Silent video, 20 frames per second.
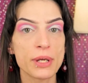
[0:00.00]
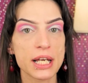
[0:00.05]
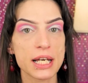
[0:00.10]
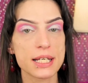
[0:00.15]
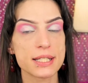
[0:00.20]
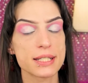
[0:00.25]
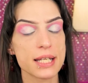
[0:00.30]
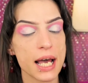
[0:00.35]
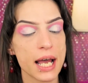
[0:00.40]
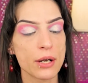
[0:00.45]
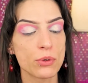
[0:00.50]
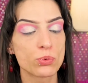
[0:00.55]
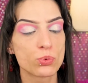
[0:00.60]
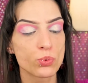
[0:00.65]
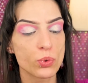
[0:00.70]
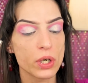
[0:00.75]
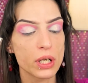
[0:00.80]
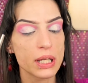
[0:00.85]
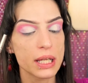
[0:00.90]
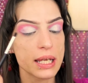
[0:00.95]
because I
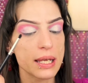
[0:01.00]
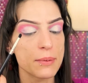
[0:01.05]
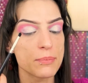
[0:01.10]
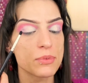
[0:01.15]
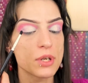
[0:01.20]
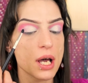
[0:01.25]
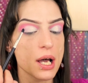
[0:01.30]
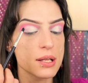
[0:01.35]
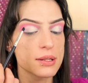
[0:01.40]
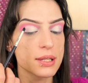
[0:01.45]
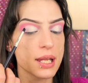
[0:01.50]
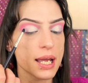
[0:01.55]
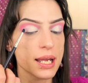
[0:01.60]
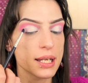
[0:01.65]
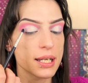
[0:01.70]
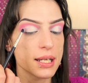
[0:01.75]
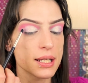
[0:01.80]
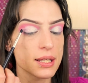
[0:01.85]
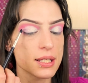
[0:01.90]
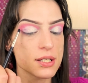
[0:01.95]
really am not
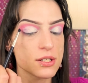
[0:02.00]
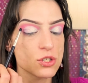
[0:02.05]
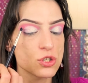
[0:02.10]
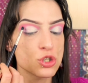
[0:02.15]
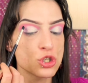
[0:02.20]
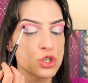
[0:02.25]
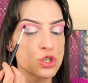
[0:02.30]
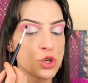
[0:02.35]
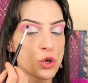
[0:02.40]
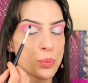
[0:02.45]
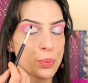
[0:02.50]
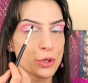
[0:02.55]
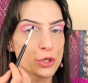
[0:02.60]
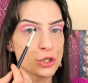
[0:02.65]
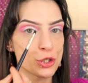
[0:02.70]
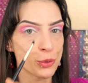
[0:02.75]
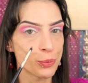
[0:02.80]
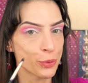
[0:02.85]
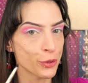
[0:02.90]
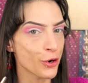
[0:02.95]
liking this super
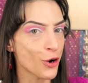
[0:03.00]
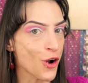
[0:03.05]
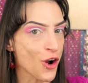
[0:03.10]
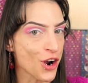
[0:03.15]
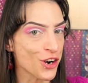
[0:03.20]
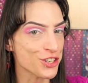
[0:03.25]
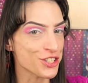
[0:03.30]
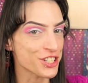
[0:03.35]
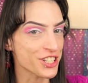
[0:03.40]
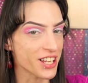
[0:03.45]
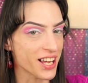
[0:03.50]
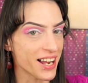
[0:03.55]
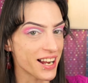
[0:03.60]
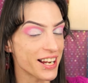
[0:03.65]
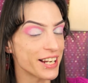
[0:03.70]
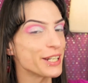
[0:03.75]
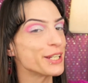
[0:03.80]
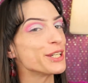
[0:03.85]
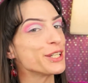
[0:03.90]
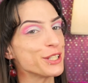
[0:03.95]
duper harsh
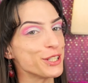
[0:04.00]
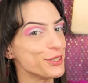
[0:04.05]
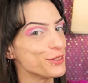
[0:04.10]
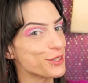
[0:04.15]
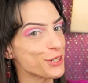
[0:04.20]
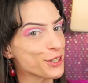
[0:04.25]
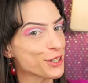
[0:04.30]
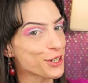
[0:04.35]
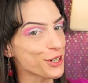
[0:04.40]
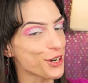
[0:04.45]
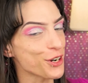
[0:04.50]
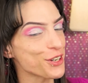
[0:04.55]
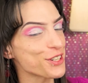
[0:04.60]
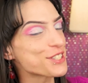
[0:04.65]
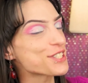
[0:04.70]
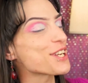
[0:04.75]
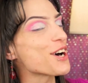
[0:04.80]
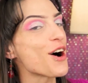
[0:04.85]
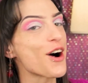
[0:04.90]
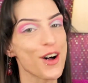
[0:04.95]
line, you know your girl
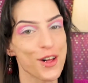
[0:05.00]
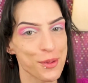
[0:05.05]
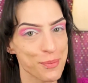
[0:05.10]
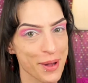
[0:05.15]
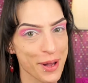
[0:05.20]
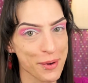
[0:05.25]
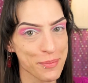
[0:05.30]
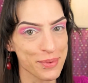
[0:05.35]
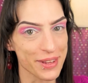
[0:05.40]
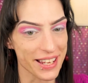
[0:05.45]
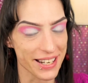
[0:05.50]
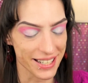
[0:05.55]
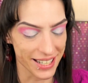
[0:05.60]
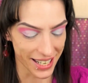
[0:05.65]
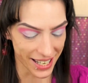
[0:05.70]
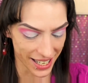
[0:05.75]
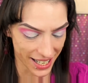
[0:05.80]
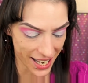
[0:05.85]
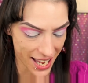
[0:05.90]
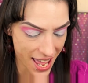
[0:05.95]
is all about
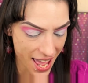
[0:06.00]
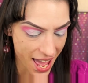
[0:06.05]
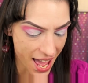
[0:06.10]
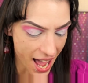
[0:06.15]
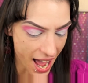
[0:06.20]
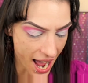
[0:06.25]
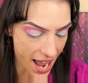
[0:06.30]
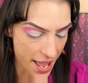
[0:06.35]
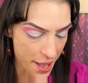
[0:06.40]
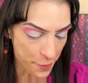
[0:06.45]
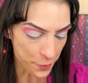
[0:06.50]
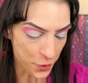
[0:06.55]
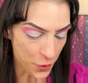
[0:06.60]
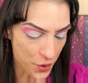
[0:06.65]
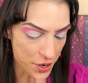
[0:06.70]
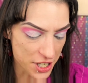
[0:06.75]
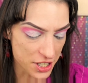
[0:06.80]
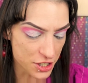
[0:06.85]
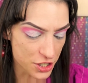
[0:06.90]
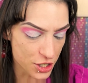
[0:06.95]
blending, I am
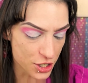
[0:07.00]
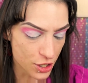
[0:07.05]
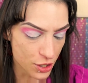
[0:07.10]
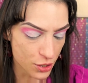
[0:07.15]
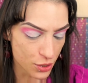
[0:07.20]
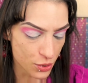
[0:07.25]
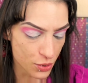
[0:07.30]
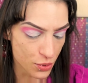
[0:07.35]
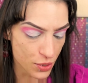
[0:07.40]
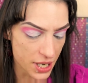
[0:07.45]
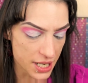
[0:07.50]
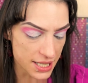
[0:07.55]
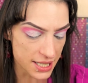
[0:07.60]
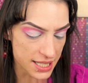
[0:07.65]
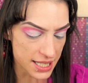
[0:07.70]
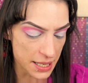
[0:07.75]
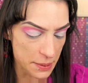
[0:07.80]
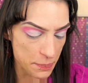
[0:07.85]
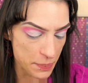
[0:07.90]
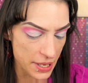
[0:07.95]
going to
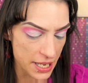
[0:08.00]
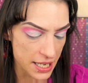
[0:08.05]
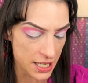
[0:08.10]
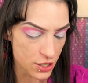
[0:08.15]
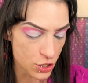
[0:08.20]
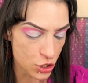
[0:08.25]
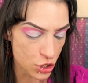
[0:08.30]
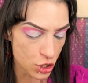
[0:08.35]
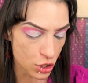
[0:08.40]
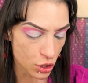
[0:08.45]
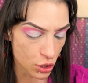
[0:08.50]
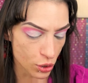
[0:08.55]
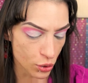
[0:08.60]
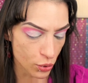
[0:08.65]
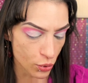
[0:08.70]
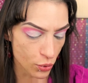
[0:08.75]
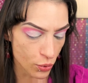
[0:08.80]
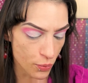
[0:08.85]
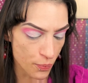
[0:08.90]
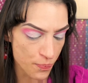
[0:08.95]
dip
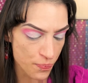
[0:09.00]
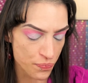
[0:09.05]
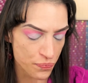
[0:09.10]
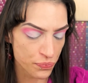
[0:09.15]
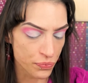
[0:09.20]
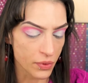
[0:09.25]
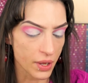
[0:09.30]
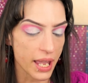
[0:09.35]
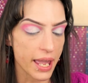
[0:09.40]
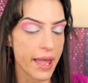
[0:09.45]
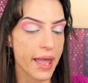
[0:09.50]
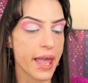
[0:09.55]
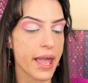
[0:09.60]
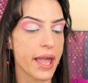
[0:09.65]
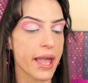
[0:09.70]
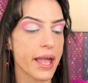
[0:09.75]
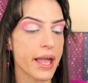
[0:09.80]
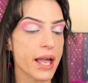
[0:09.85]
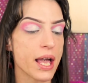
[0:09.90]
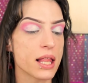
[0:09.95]
into
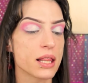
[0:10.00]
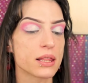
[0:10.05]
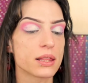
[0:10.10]
a